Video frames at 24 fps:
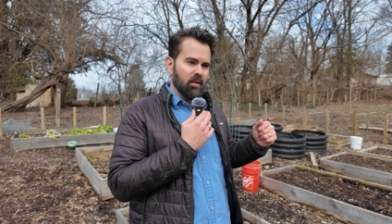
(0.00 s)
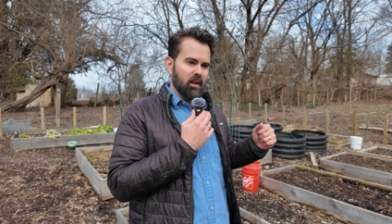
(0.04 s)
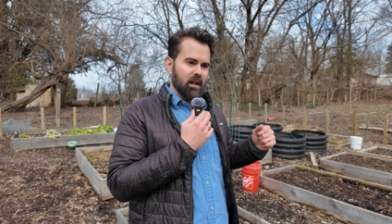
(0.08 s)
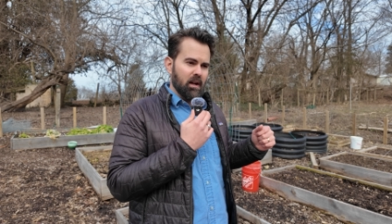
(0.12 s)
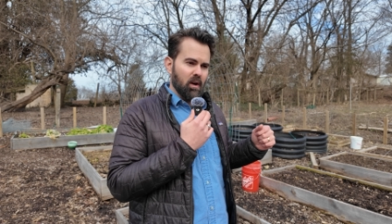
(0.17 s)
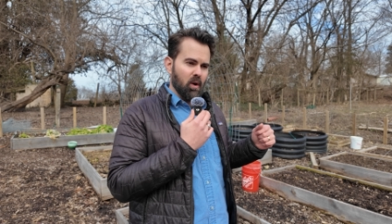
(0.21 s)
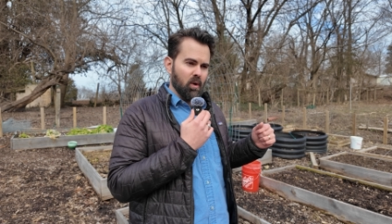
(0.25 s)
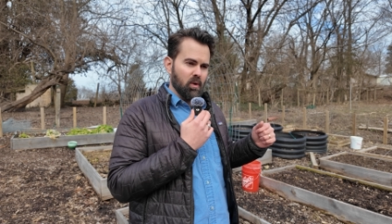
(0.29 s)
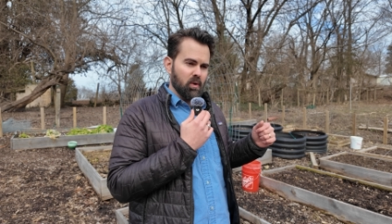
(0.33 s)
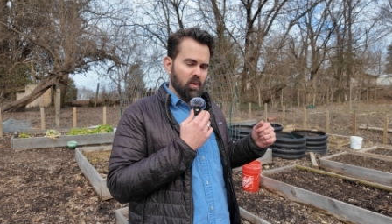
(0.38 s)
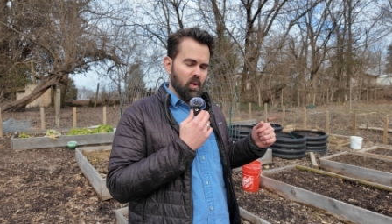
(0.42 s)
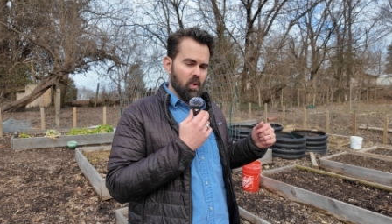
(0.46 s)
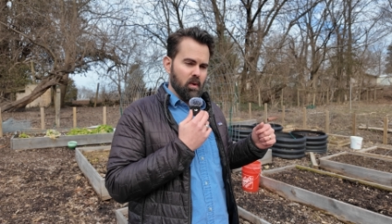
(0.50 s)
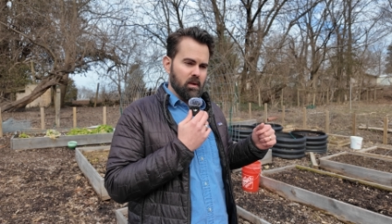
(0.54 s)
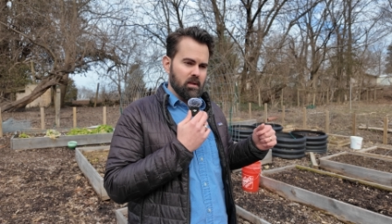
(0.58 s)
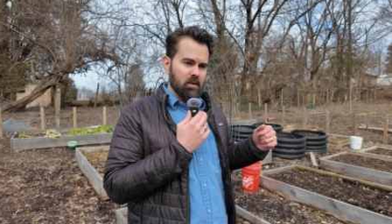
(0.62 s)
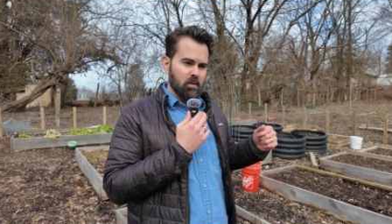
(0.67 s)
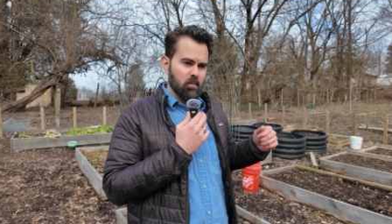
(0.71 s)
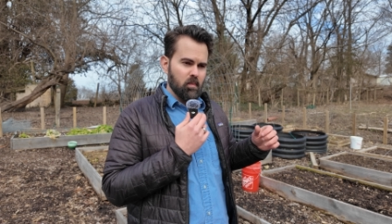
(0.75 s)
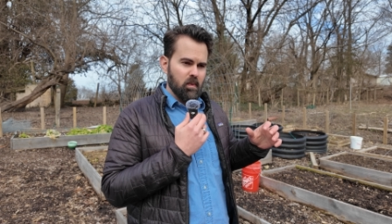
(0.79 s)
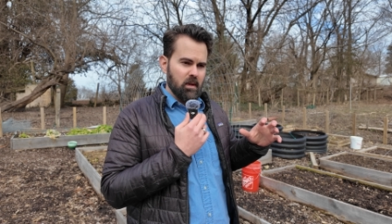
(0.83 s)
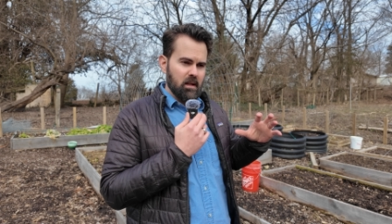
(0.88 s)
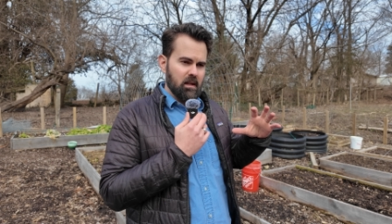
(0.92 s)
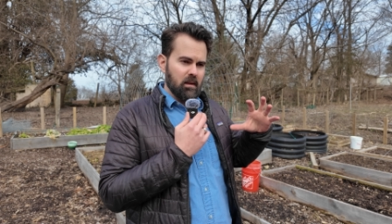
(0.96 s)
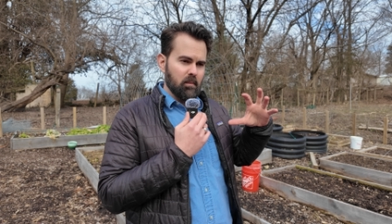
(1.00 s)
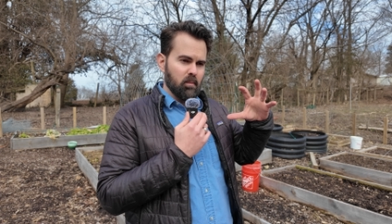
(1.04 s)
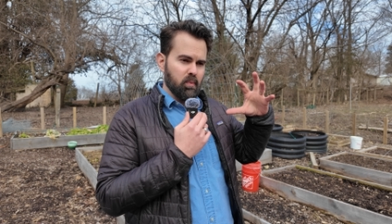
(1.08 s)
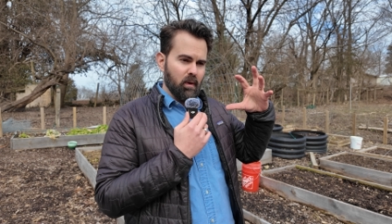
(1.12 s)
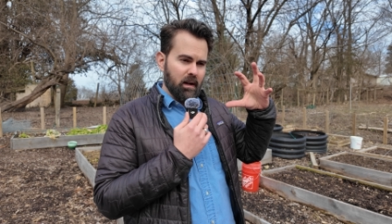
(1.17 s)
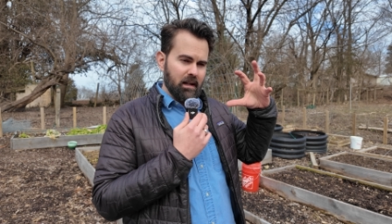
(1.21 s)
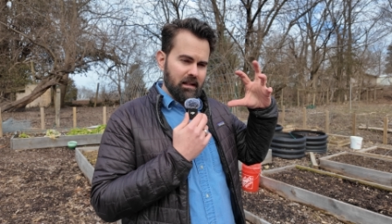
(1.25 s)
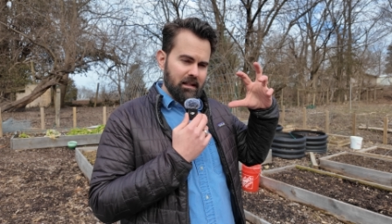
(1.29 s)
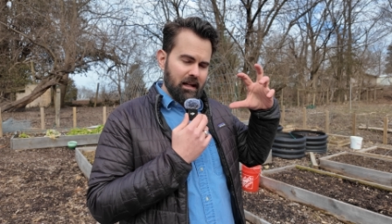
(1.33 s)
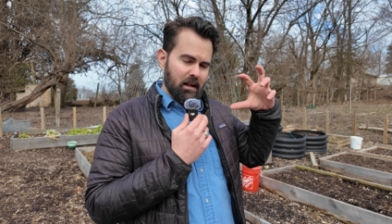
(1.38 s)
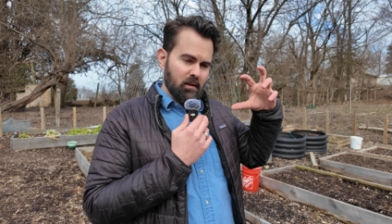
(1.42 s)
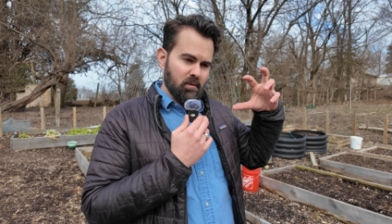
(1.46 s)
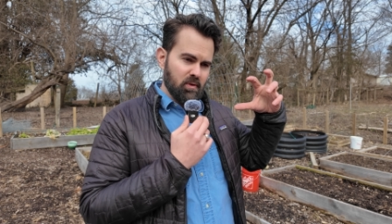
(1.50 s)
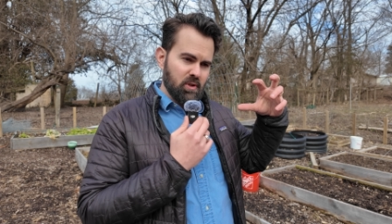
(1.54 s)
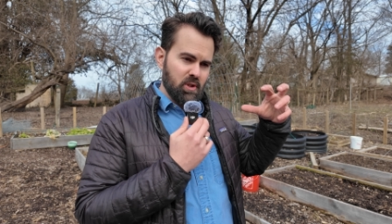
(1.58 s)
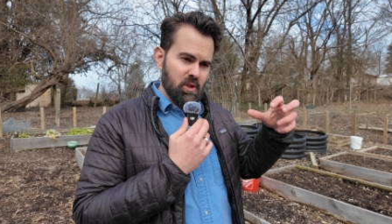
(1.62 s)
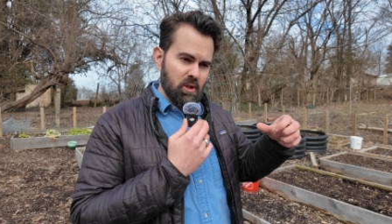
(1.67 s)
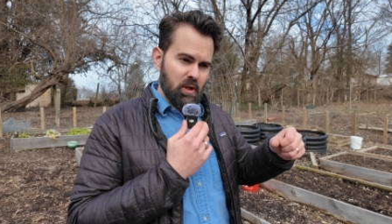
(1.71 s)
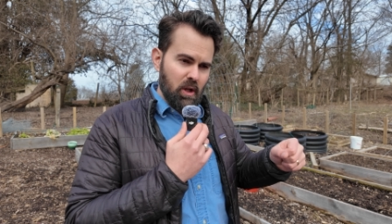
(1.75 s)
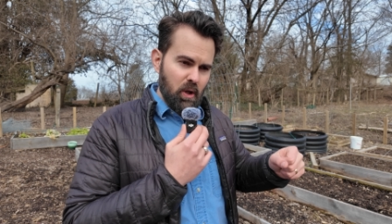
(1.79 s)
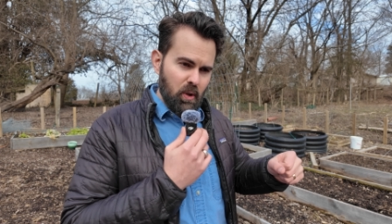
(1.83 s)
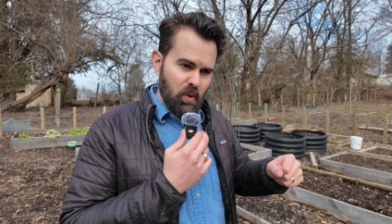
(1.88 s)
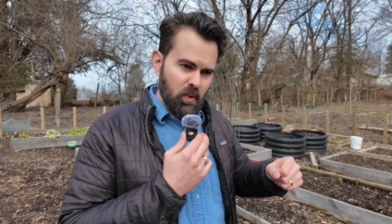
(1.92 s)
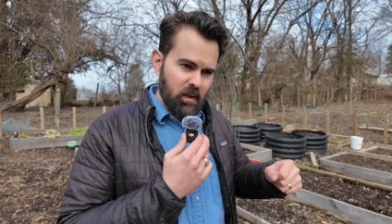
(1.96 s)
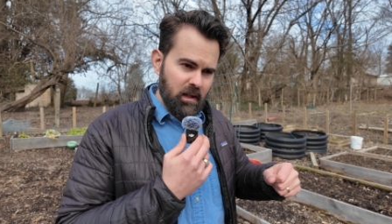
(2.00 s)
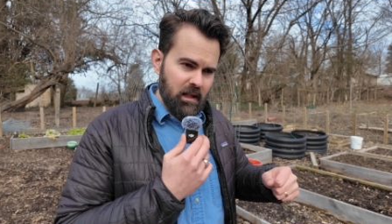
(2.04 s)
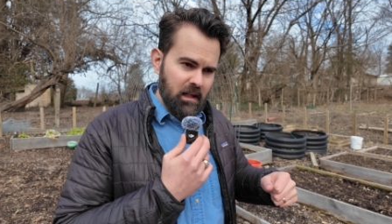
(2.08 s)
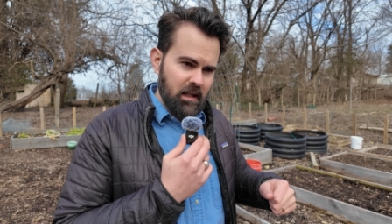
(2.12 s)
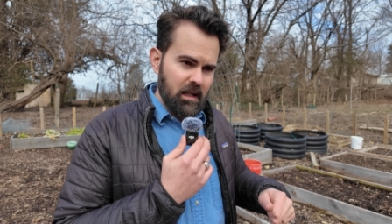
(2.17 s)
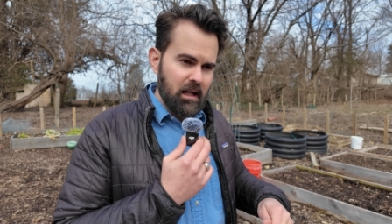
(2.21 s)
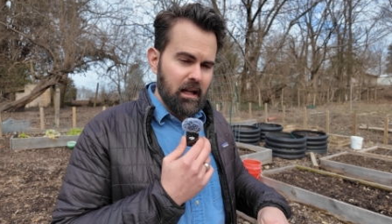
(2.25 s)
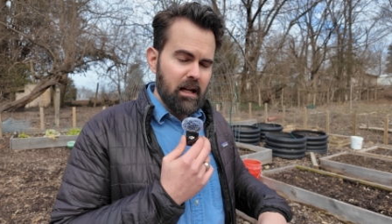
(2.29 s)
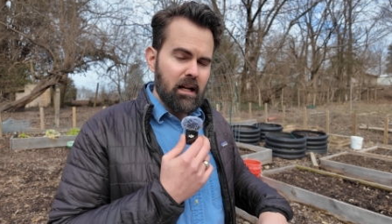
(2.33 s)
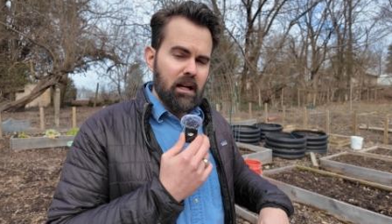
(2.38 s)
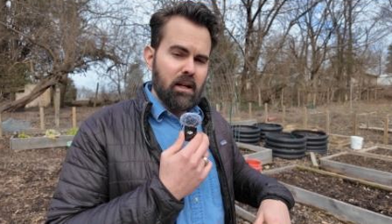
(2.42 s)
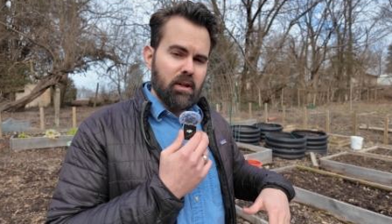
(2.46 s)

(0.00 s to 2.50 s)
that are going to break down slowly.